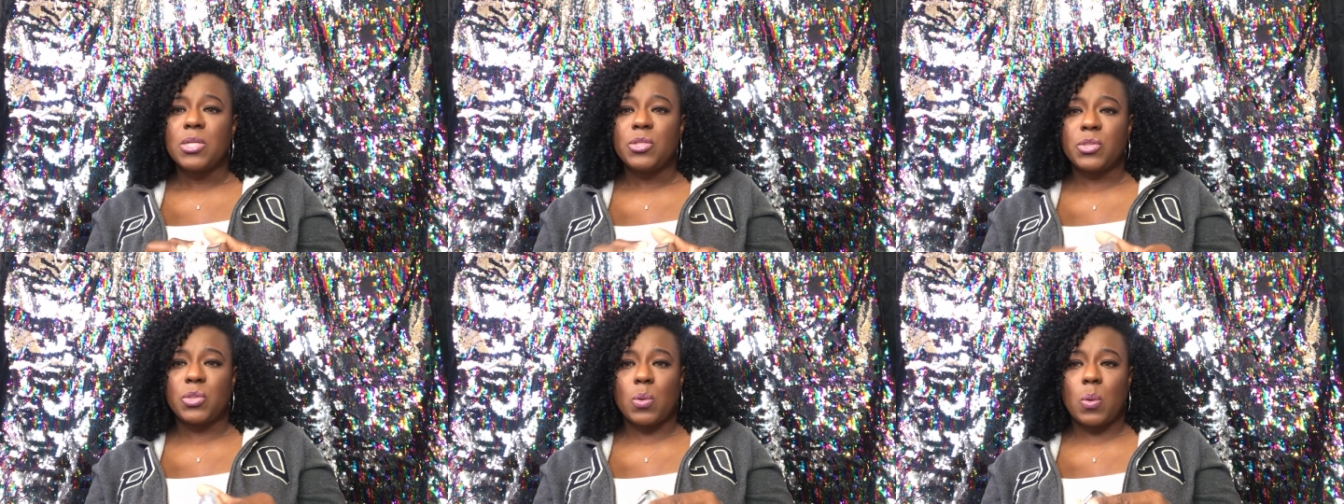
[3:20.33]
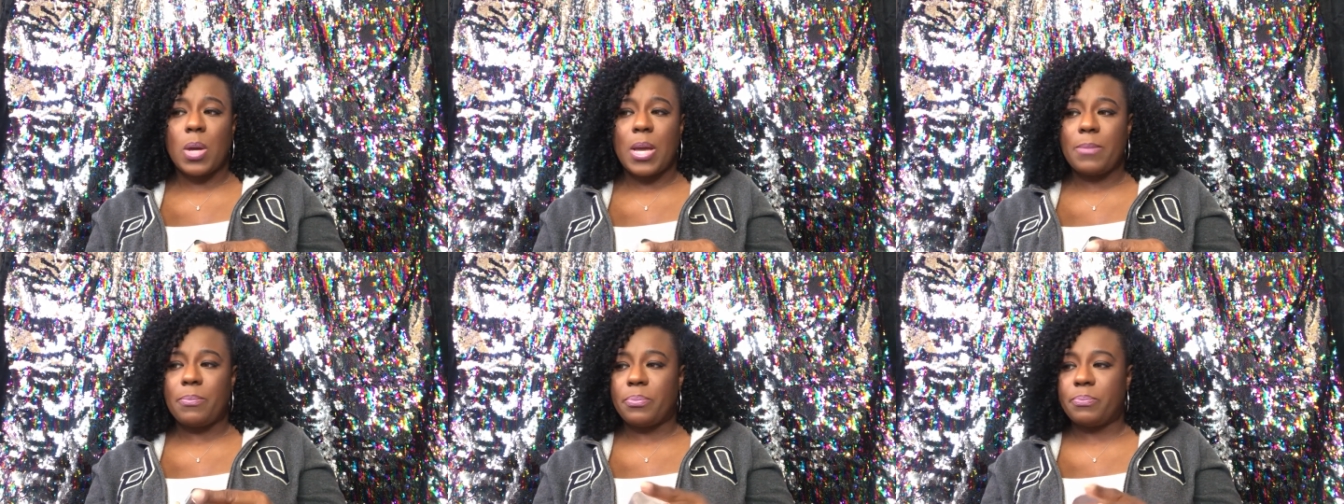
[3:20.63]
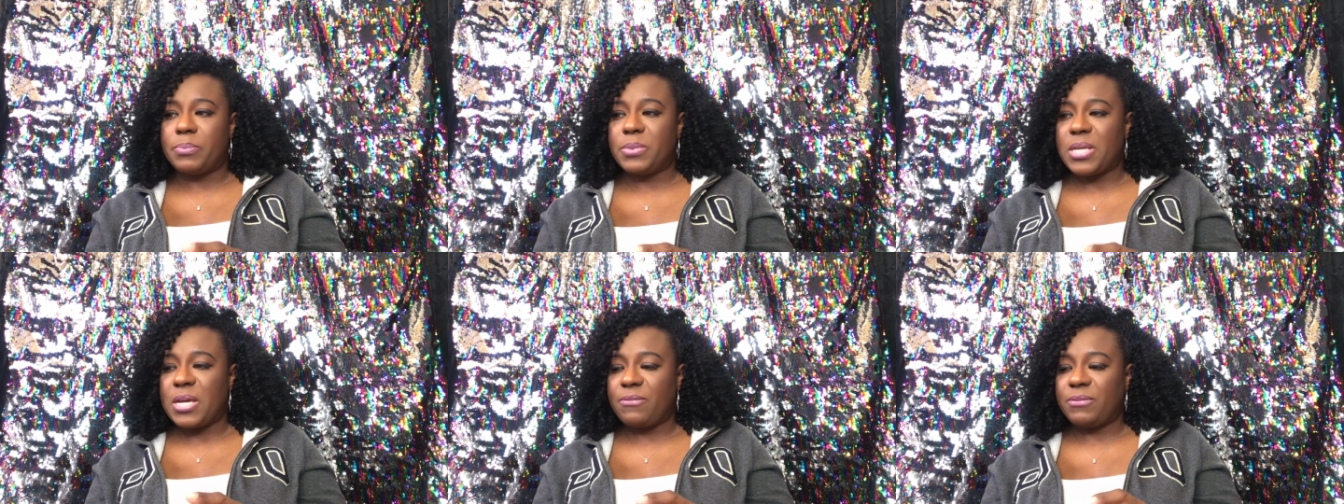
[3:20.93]
So I
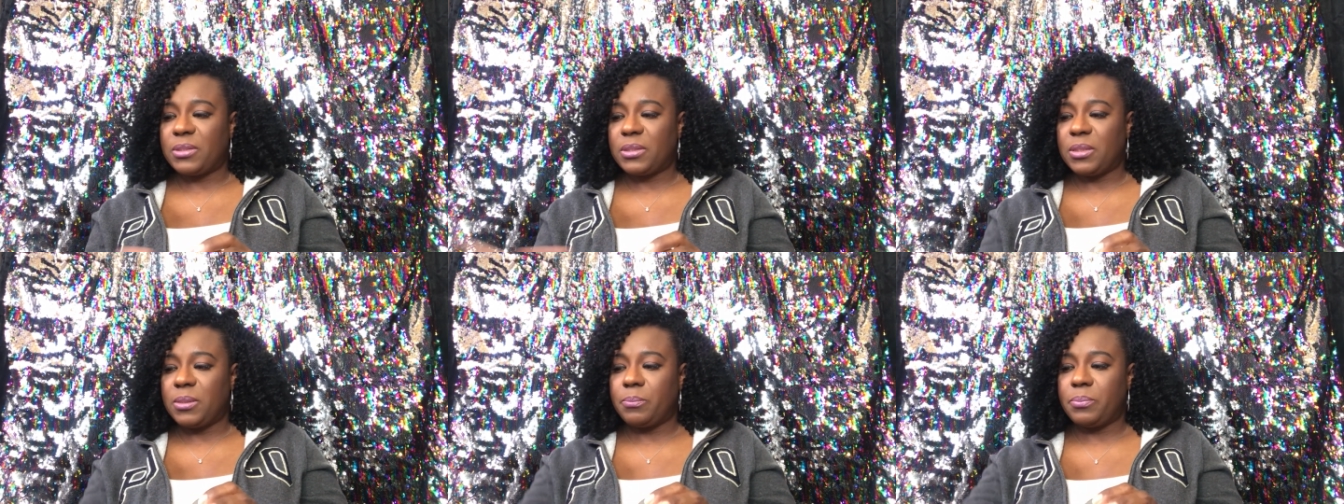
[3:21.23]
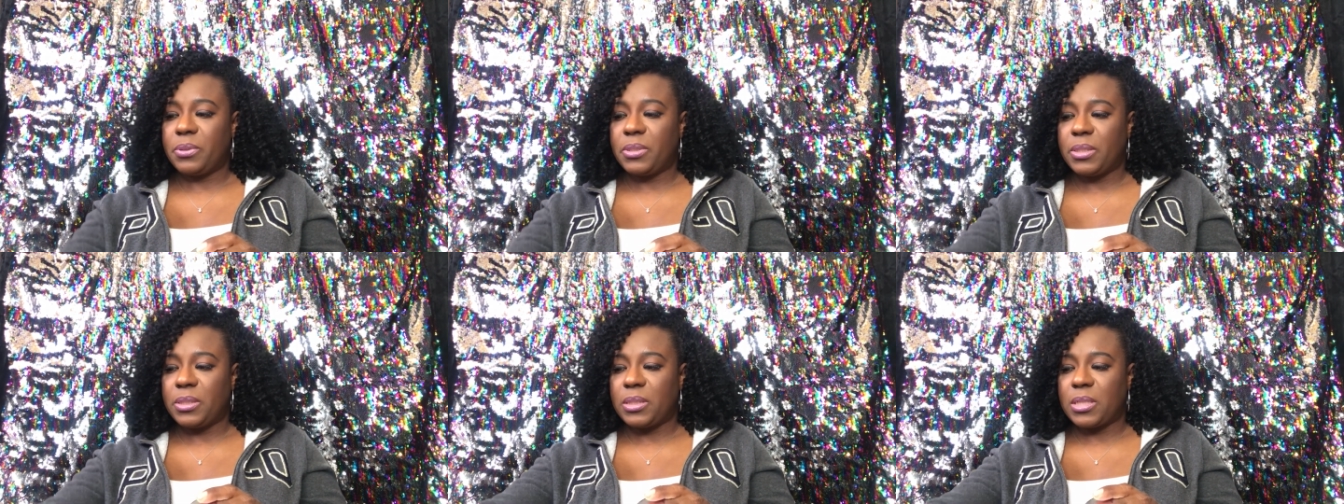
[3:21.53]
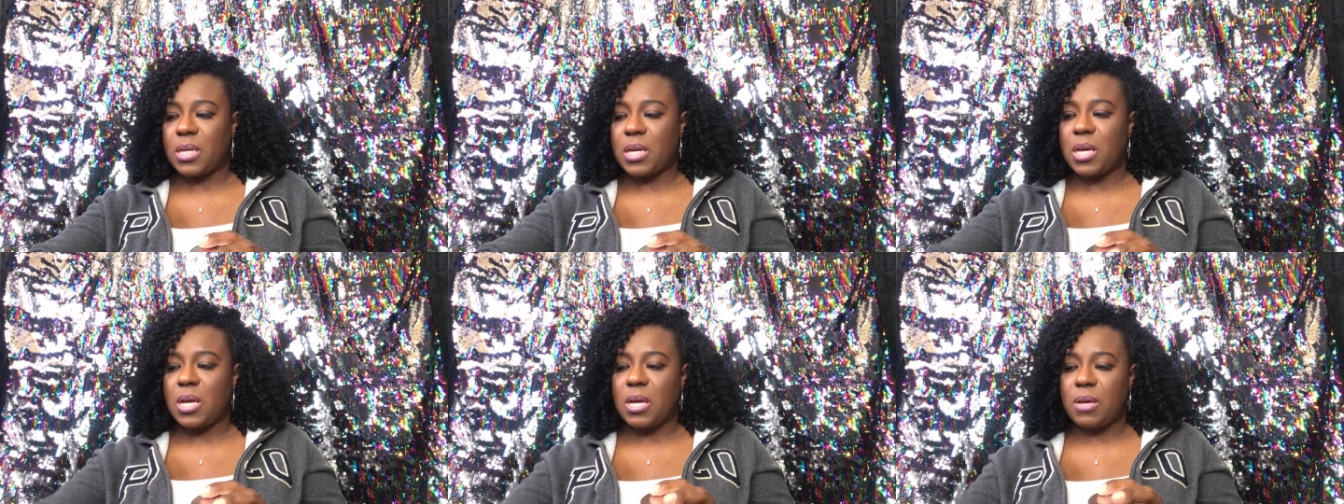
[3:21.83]
definitely put
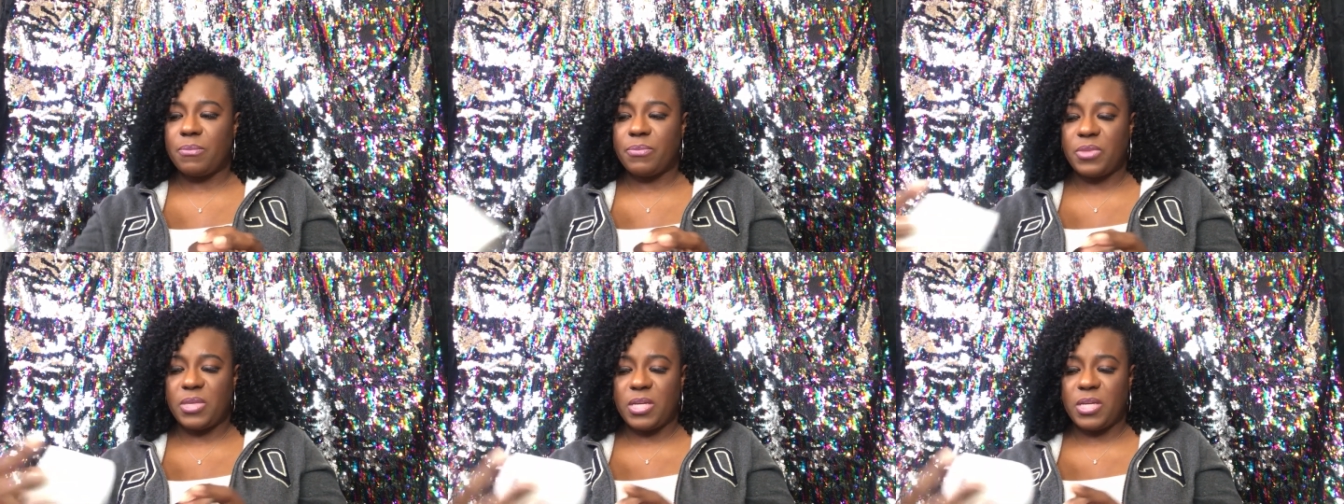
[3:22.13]
um,